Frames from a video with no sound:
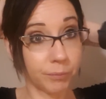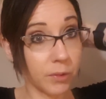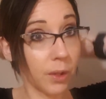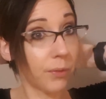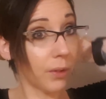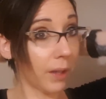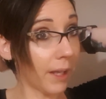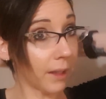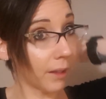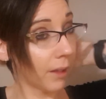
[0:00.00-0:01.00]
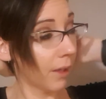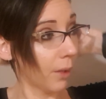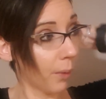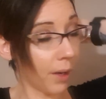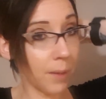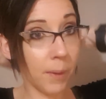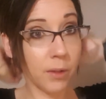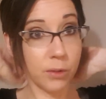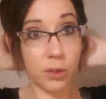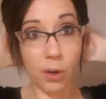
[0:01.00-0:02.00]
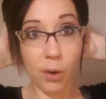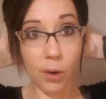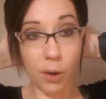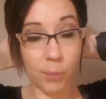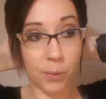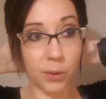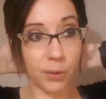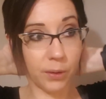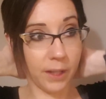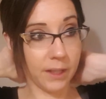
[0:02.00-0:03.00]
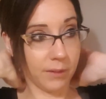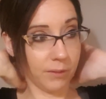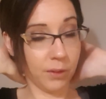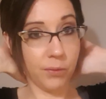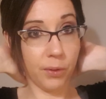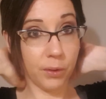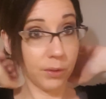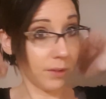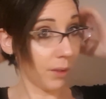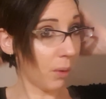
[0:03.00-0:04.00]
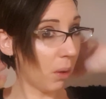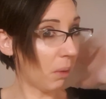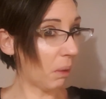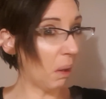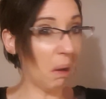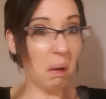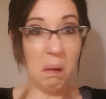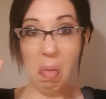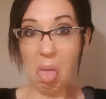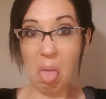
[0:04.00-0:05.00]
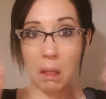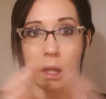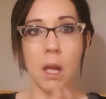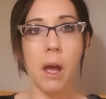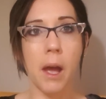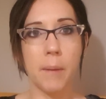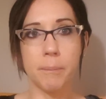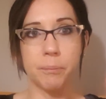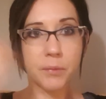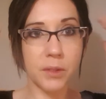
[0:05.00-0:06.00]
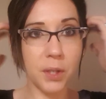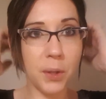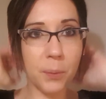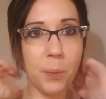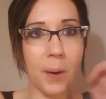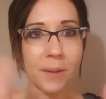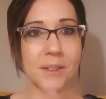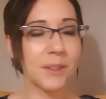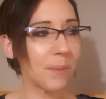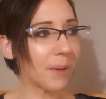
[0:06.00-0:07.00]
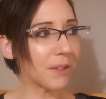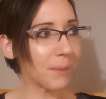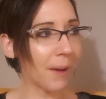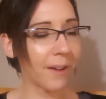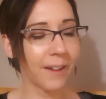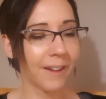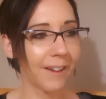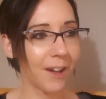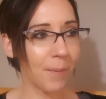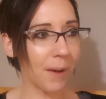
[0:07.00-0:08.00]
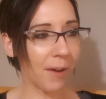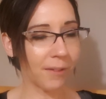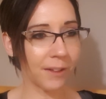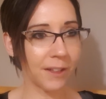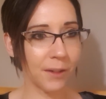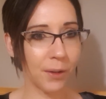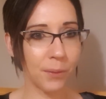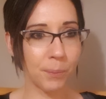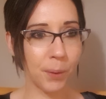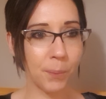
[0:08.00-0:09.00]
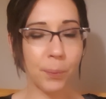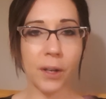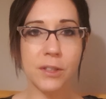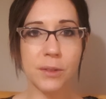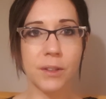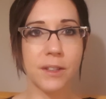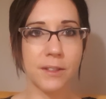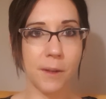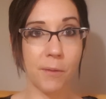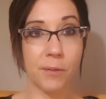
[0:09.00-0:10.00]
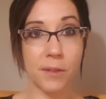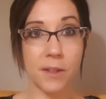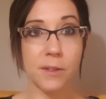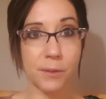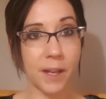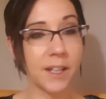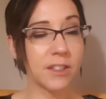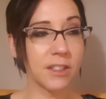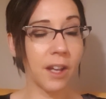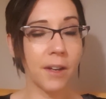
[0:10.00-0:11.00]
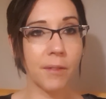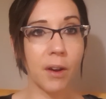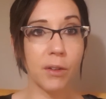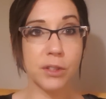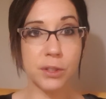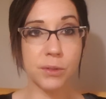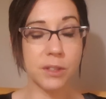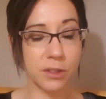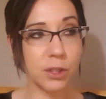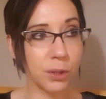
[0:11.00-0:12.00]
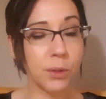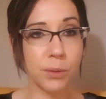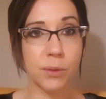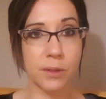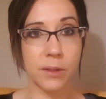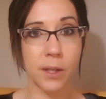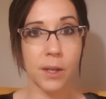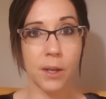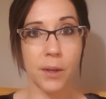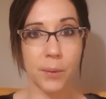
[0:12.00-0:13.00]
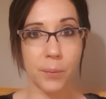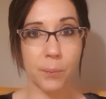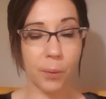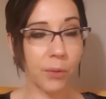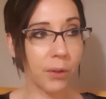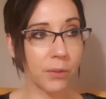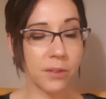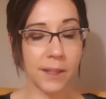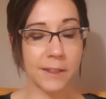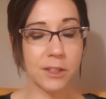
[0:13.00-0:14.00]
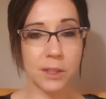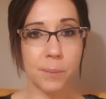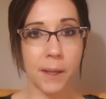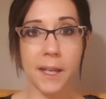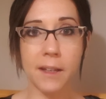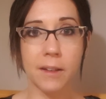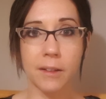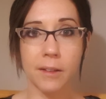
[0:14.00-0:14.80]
So if you're like worried about your job, or you're like, you focus, oh god, so you worry so much about, you know, putting pressure on yourself for this or that, it just kind of asks you to choose what those things should be,